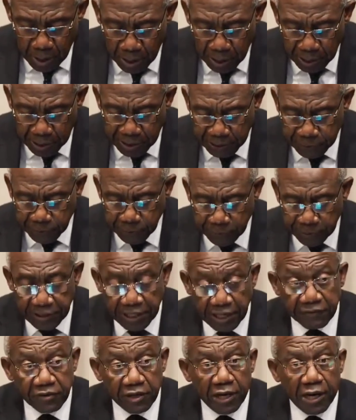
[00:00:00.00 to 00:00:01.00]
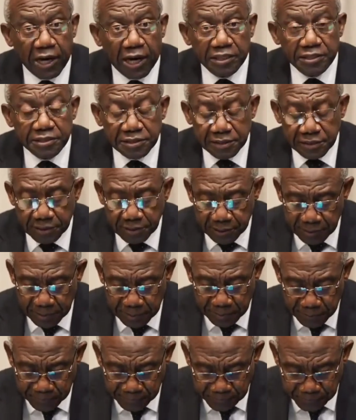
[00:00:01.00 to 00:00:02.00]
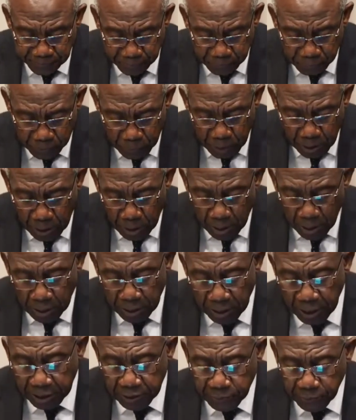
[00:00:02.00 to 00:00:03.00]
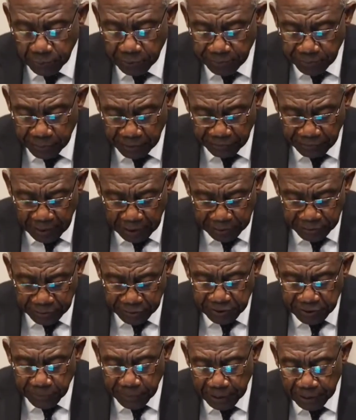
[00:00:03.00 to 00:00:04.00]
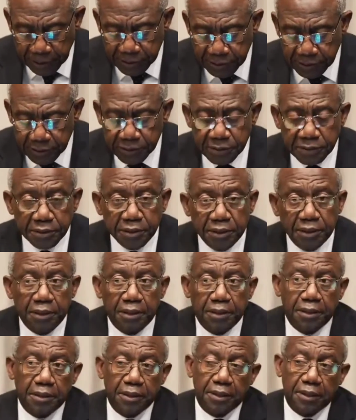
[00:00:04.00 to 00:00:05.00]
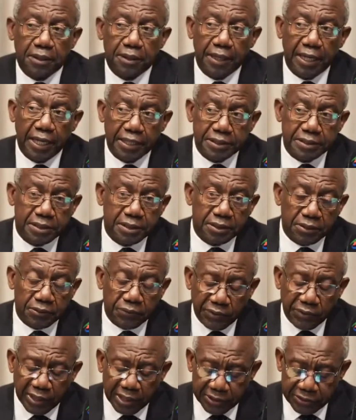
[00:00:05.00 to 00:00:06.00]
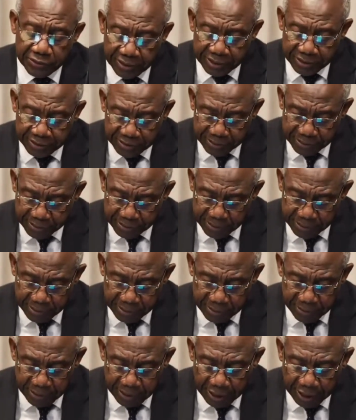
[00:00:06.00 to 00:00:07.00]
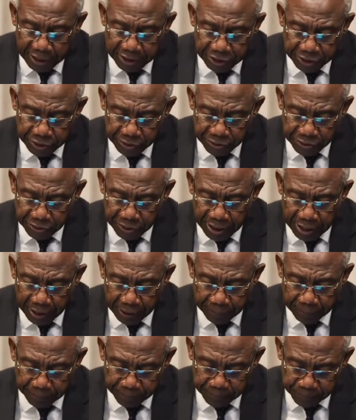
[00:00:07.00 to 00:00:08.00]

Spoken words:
it is with heavy hearts, yet with profound respect, that we address the nation today.